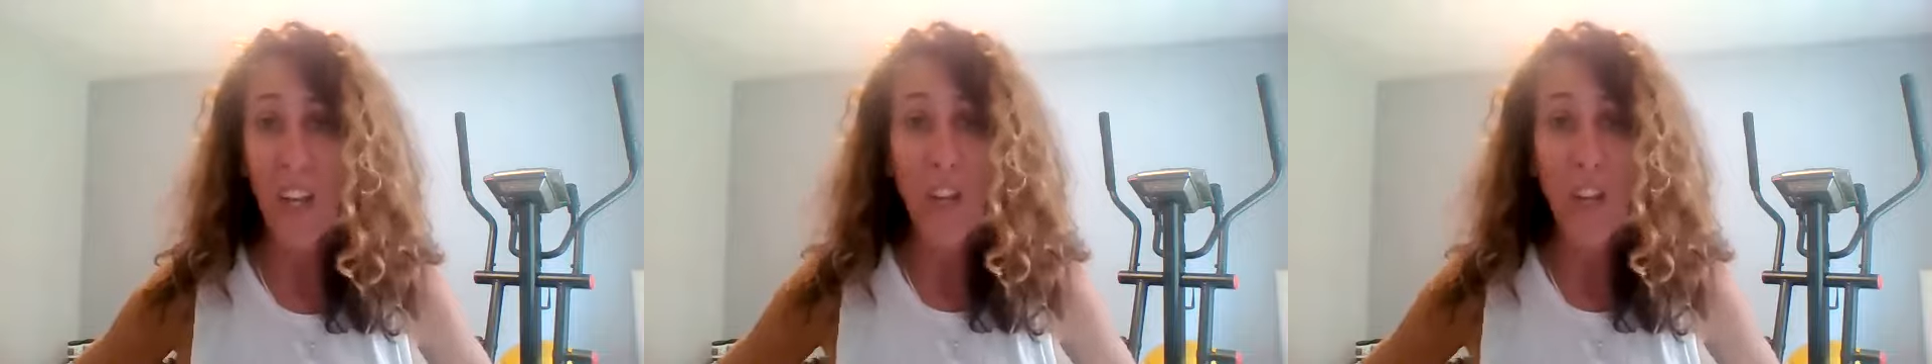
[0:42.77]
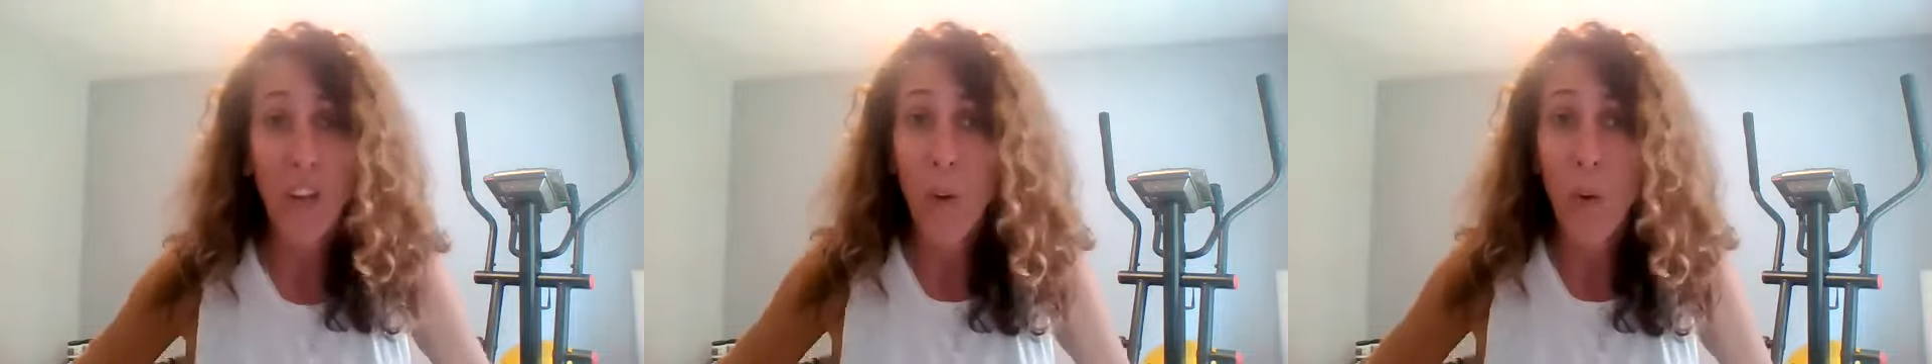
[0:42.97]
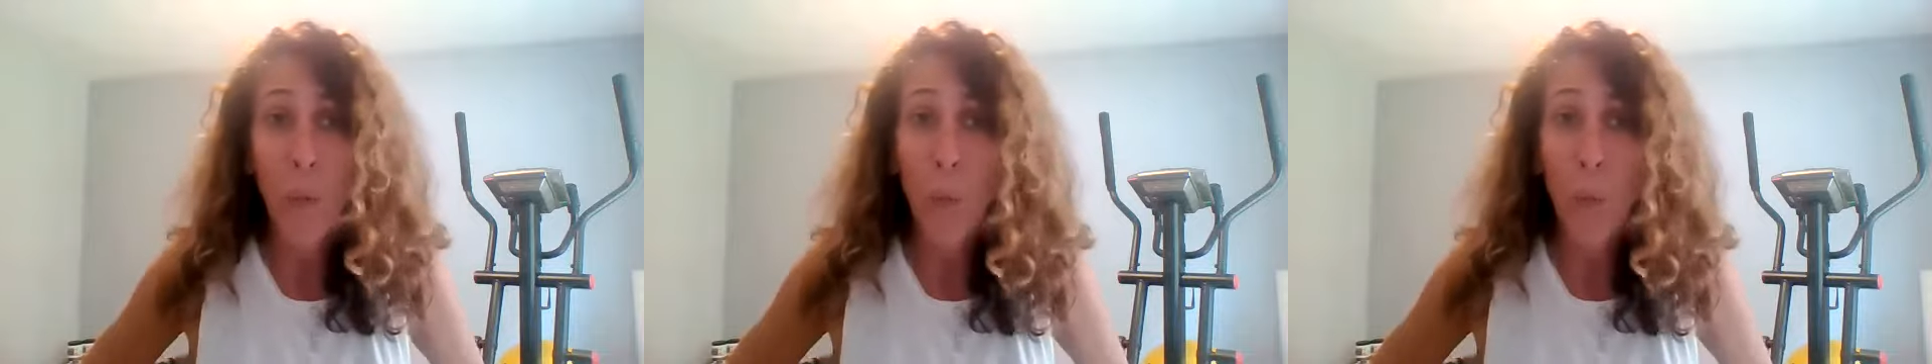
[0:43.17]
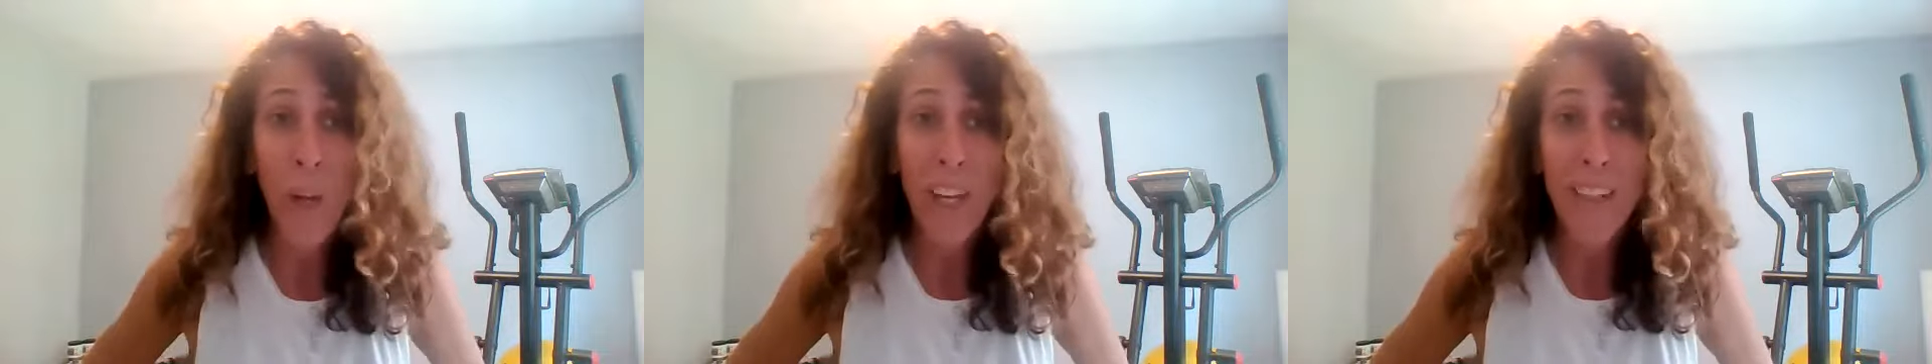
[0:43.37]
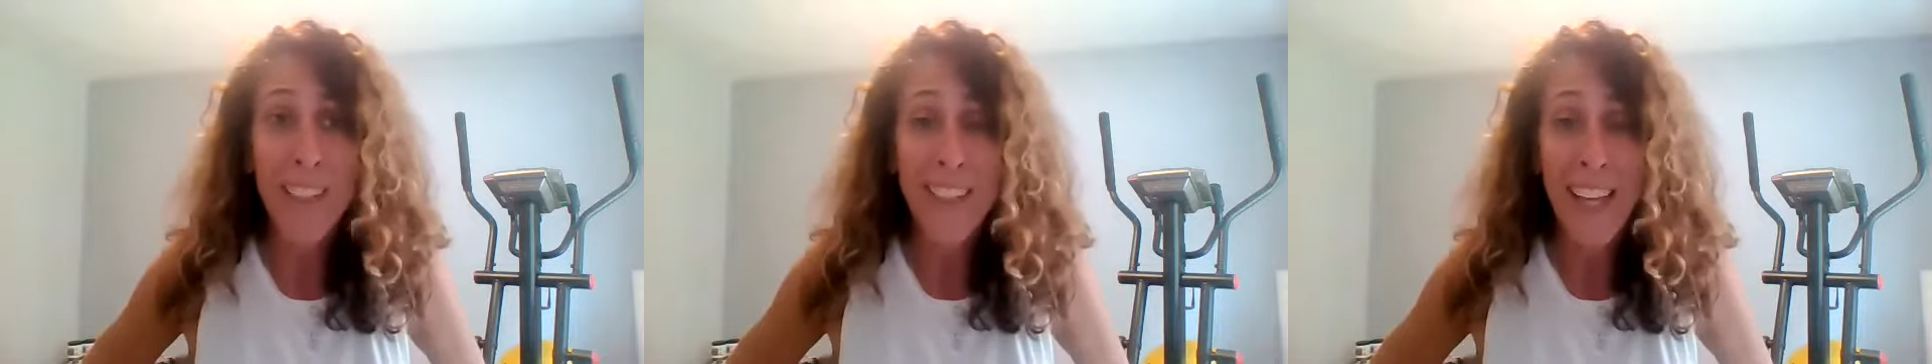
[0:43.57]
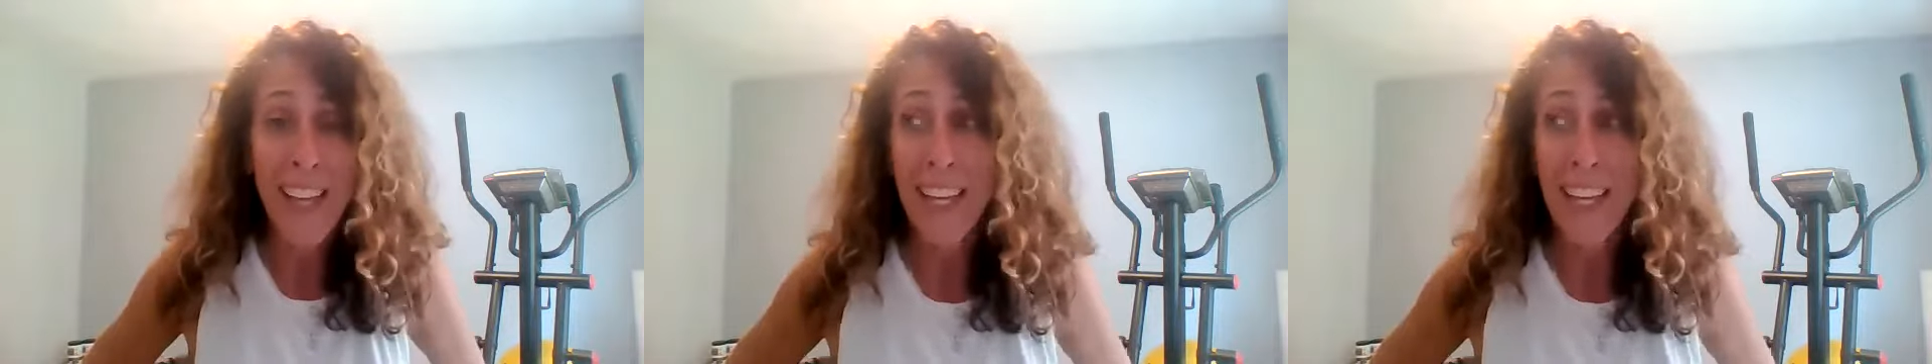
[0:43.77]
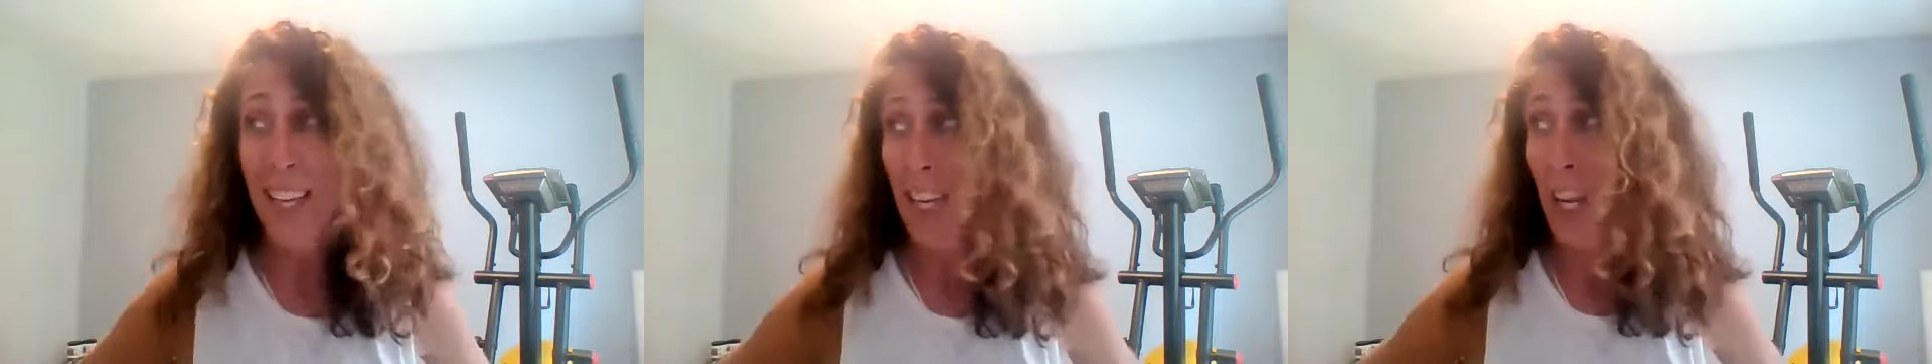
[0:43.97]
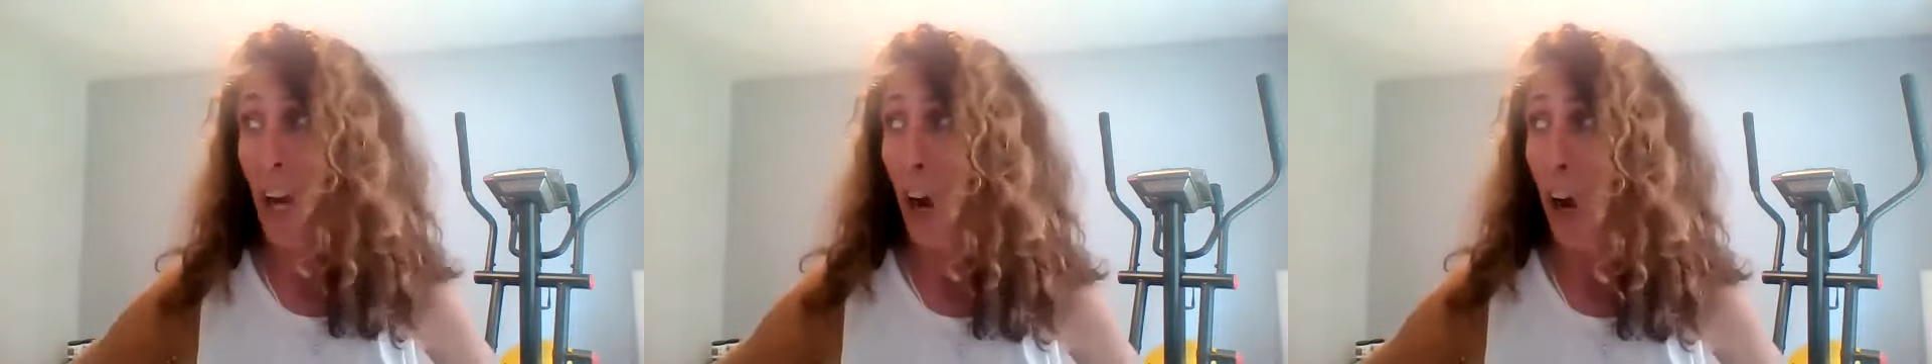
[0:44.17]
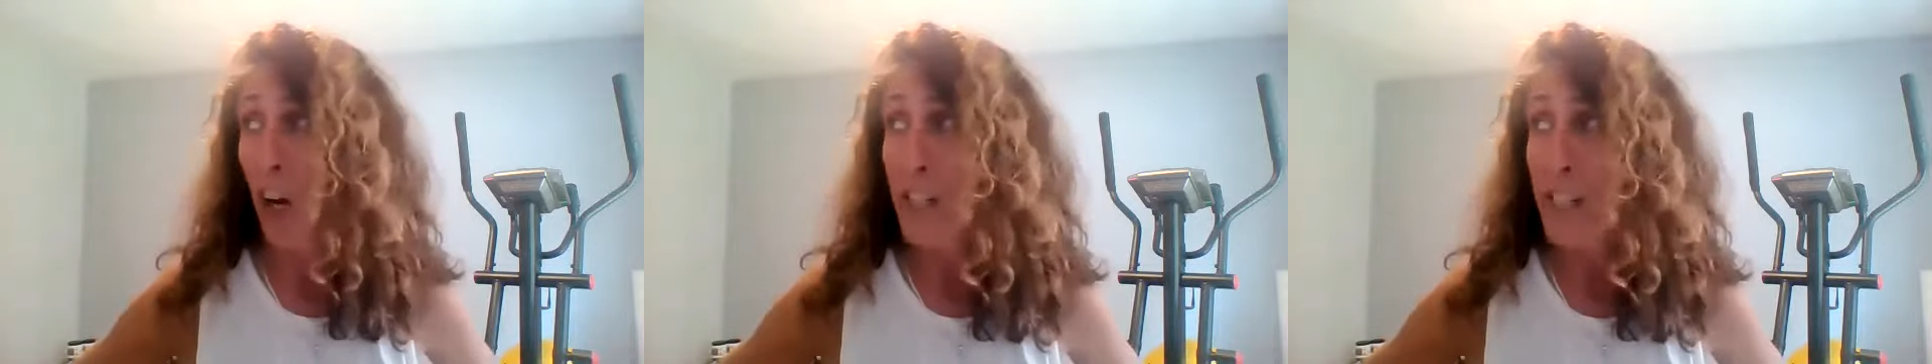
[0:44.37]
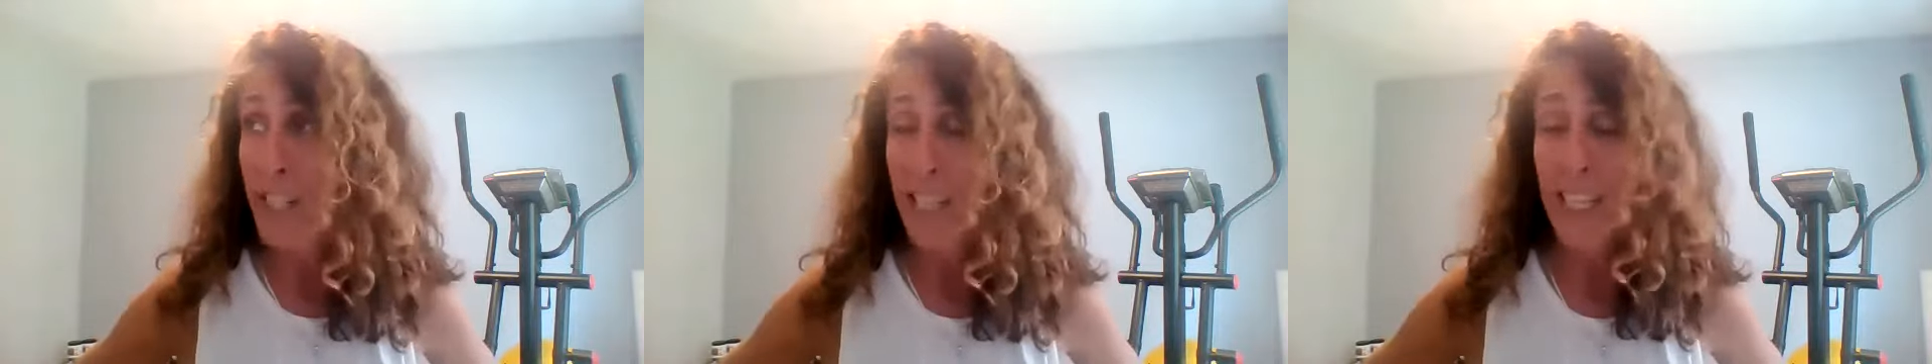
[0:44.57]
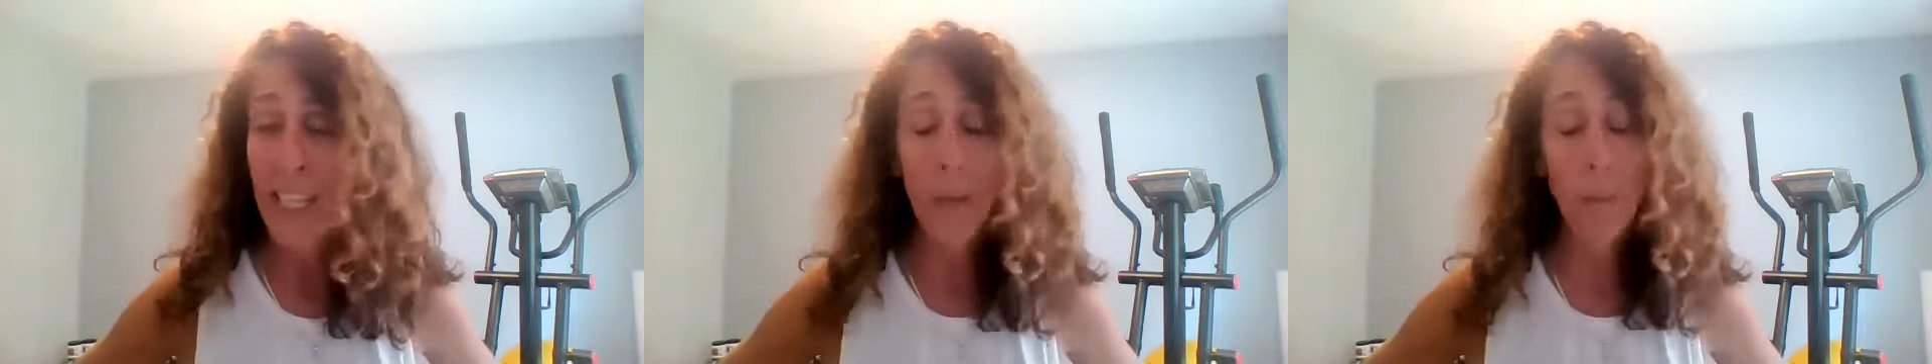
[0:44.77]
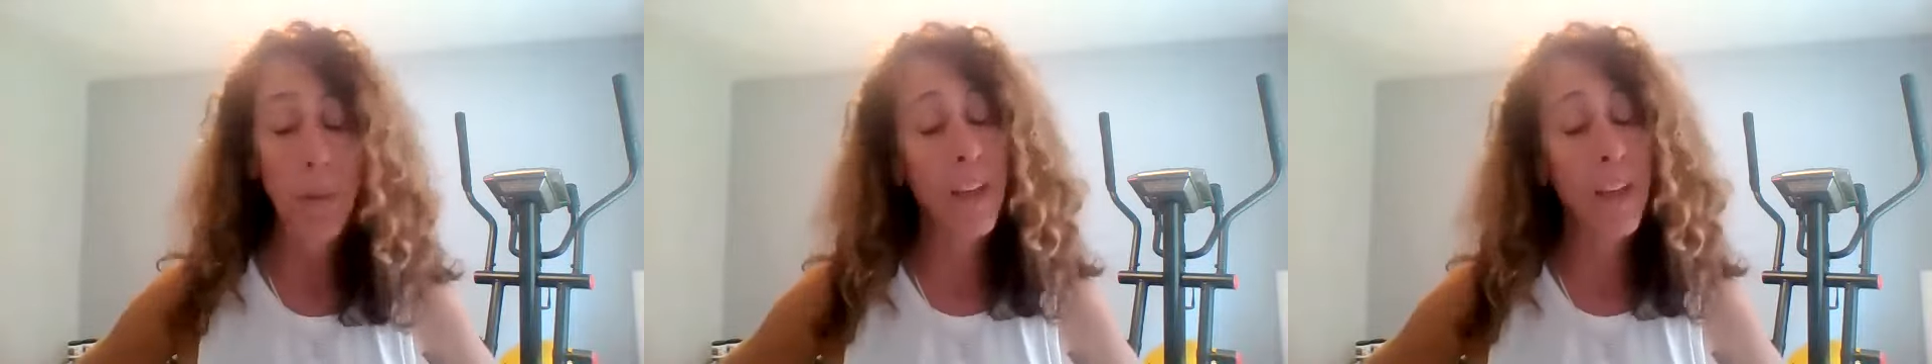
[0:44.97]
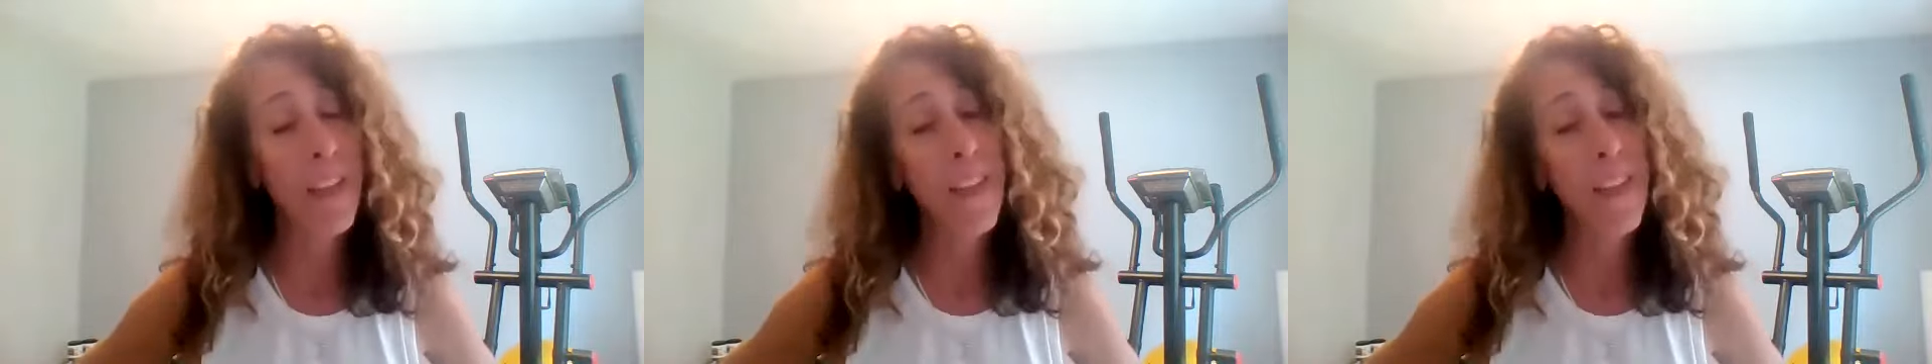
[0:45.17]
And we decided, our team,